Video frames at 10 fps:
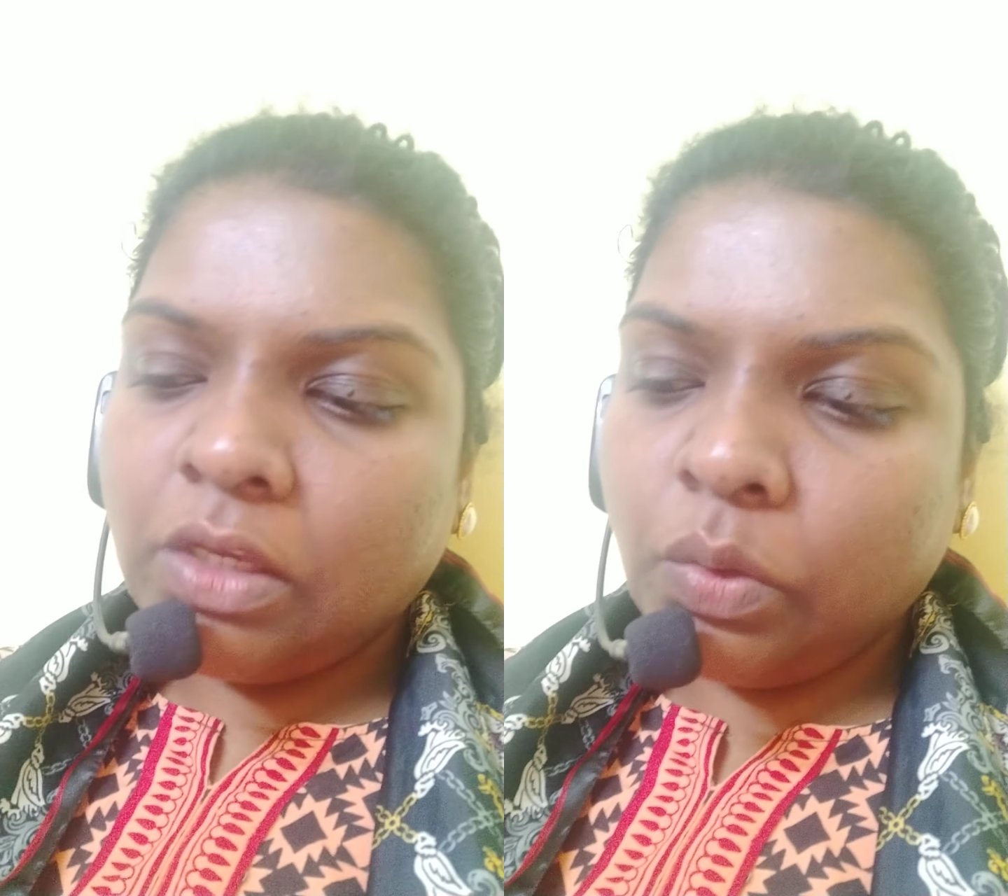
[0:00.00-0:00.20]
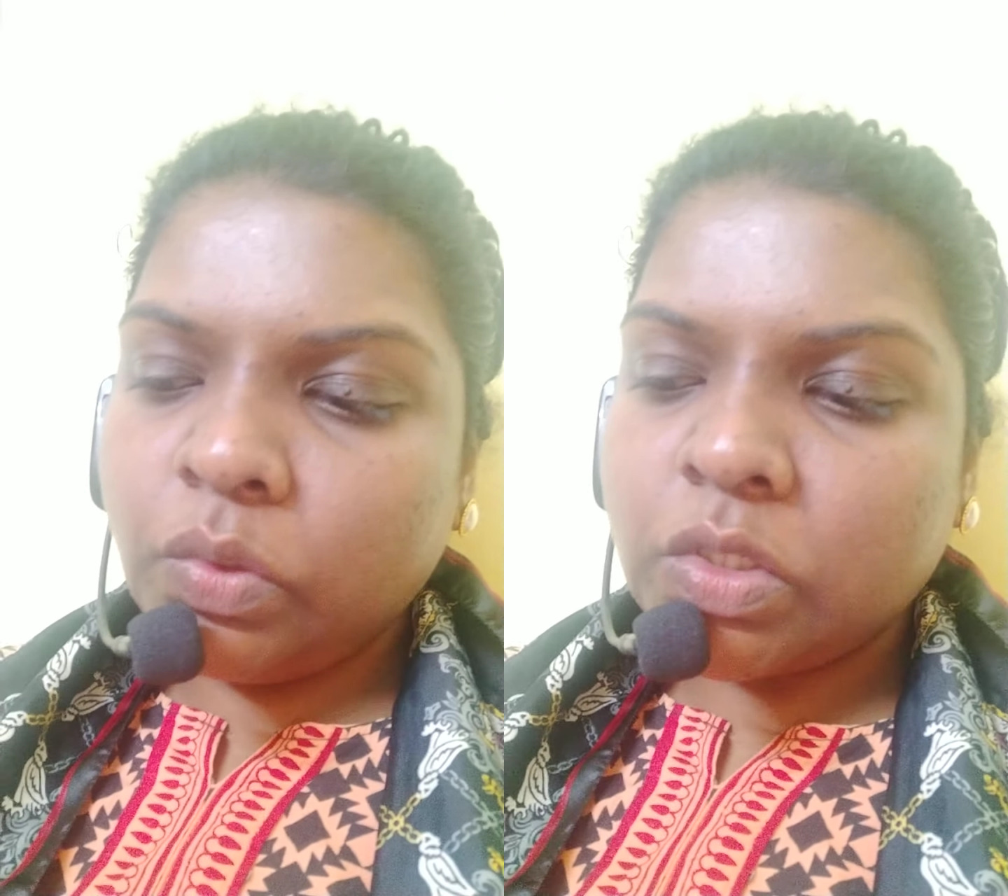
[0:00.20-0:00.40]

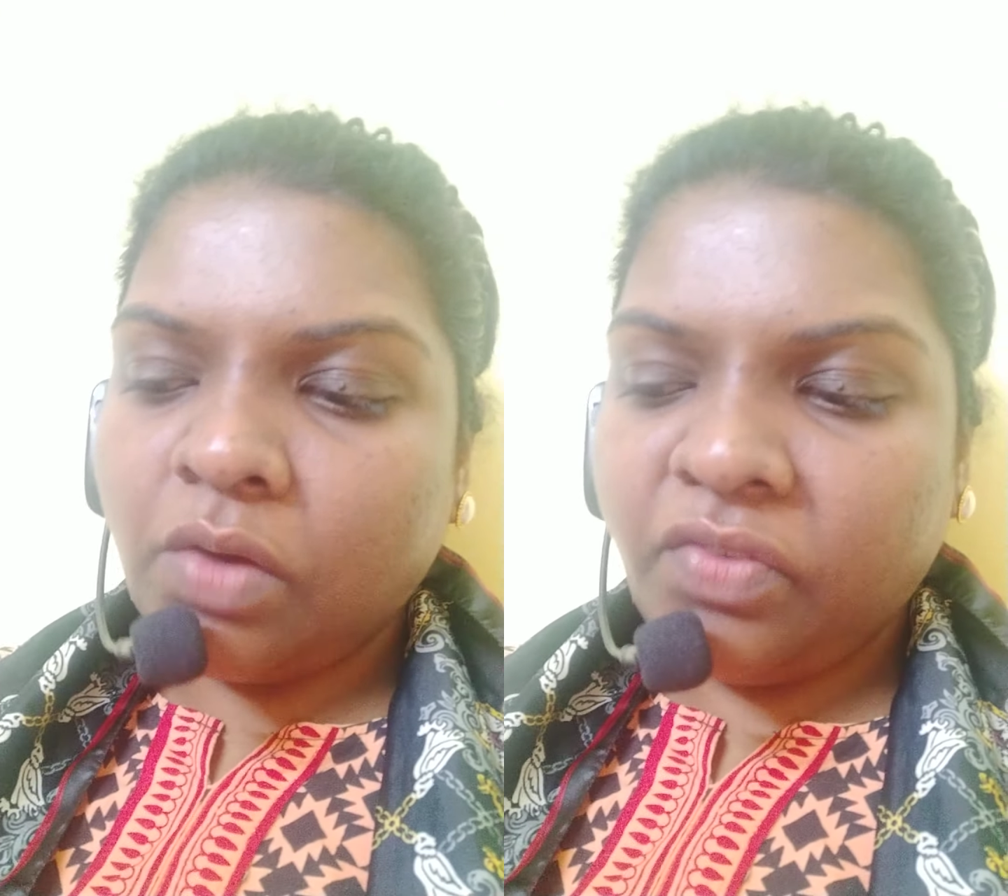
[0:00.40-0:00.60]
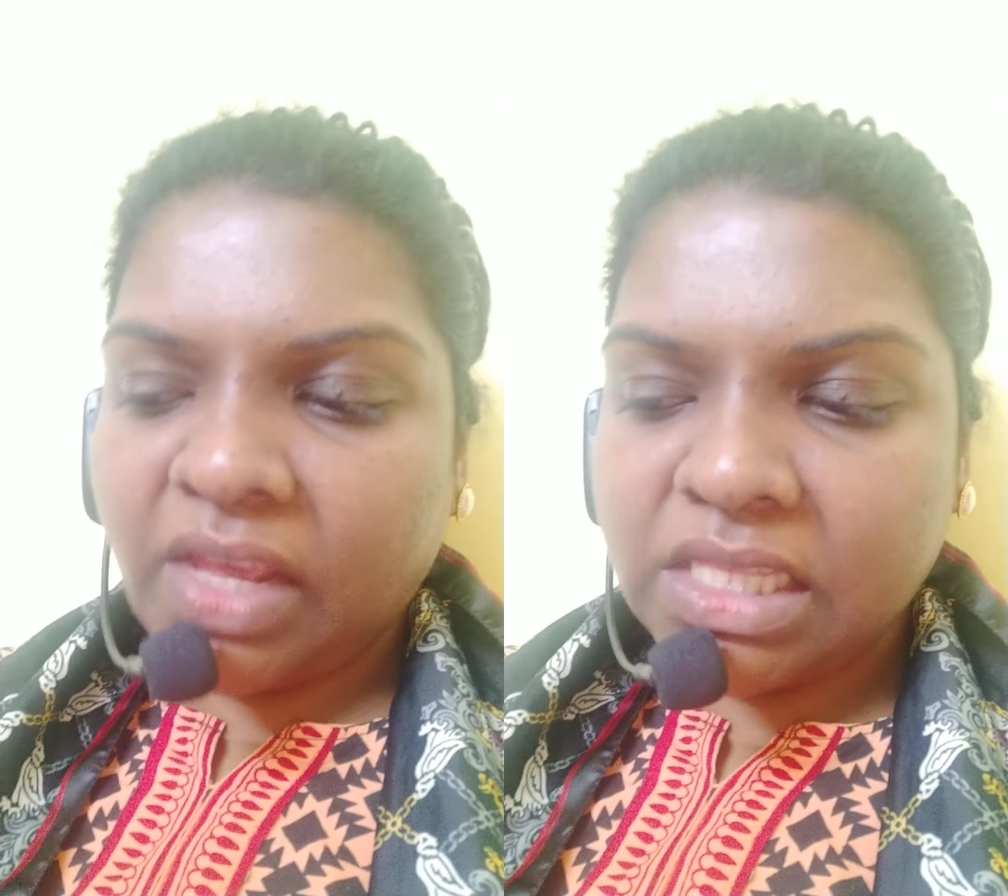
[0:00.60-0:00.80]
use
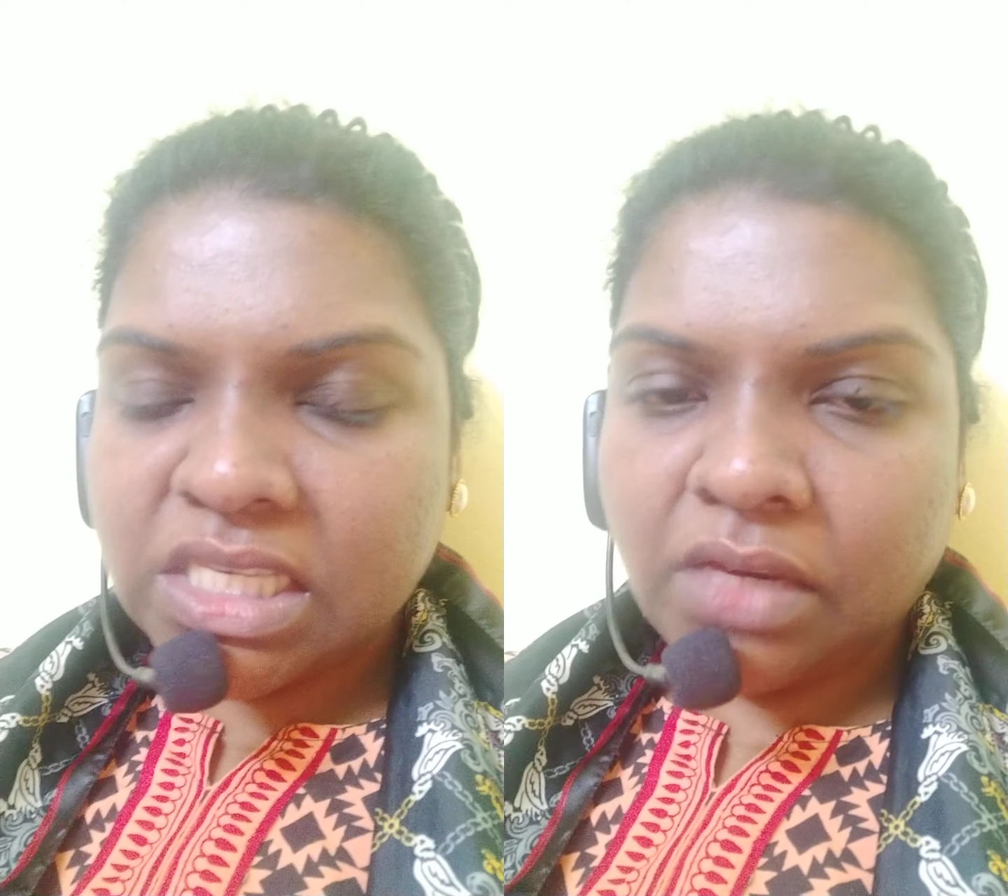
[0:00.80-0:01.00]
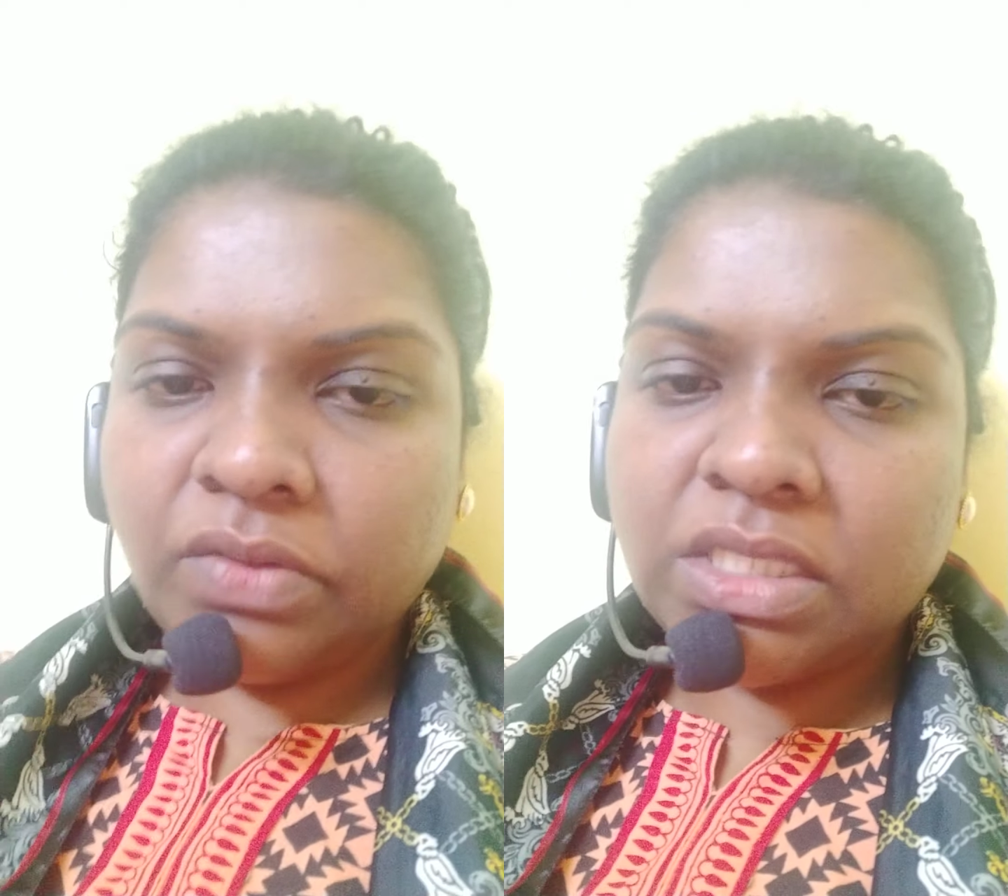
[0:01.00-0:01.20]
of health
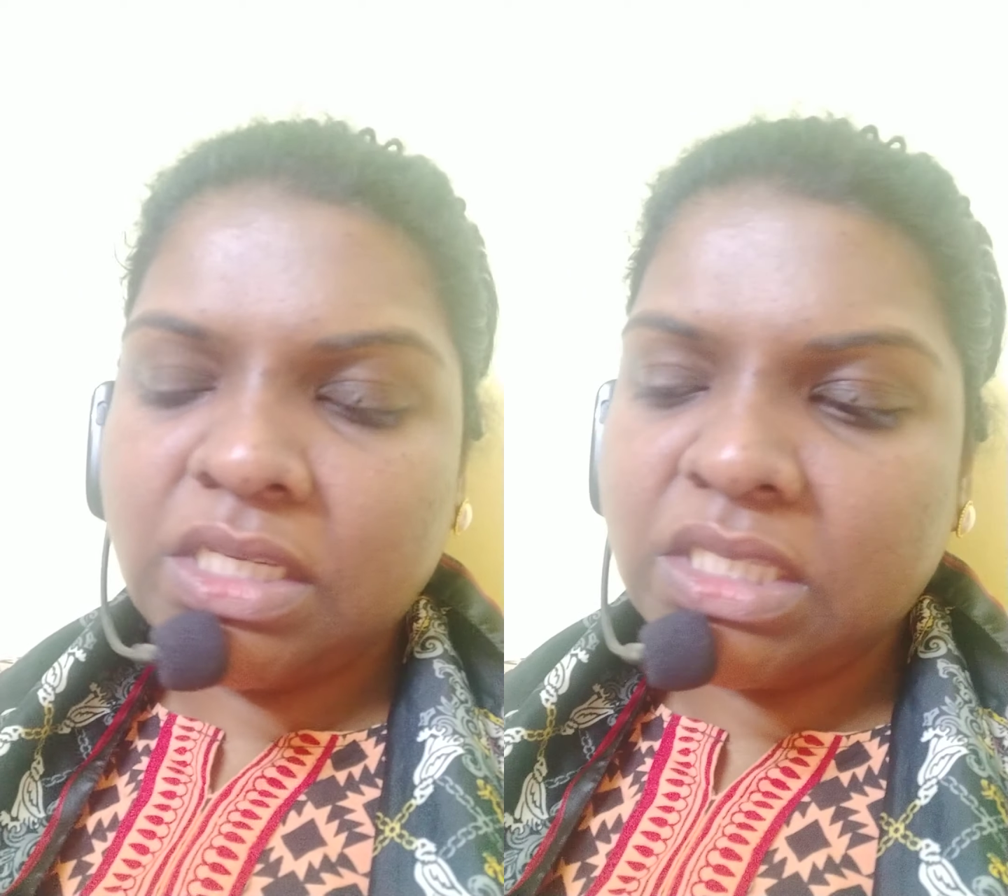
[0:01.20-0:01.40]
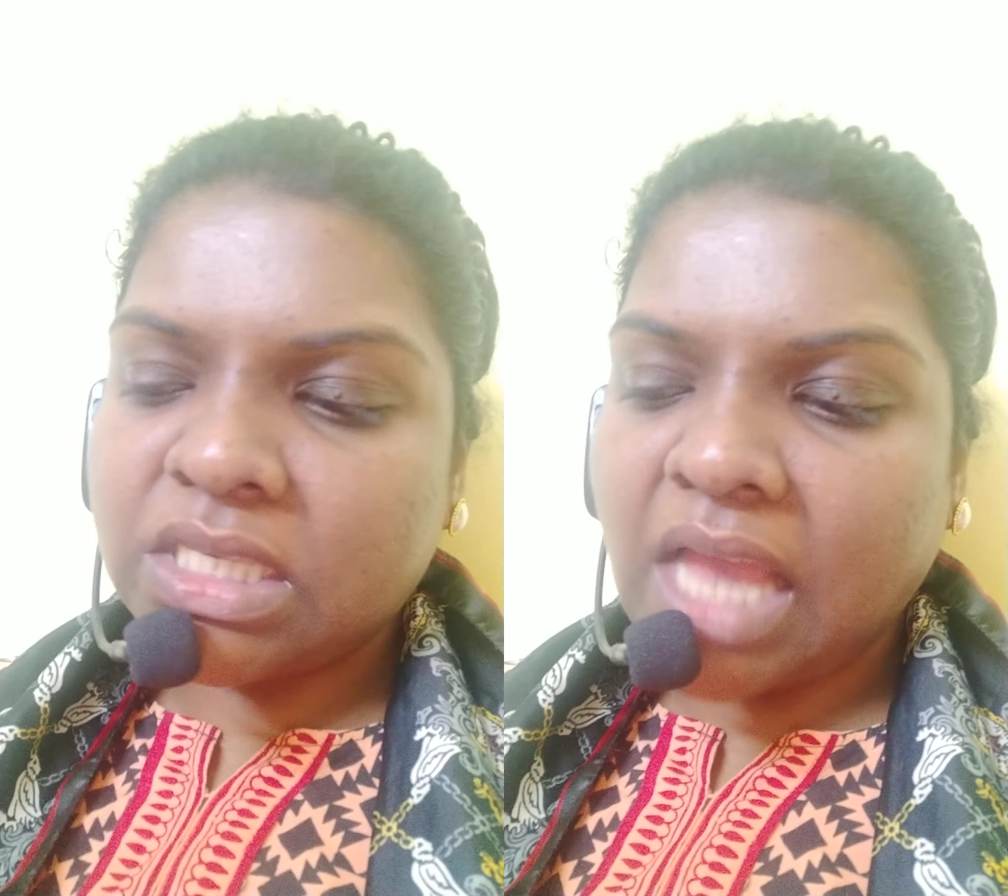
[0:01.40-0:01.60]
services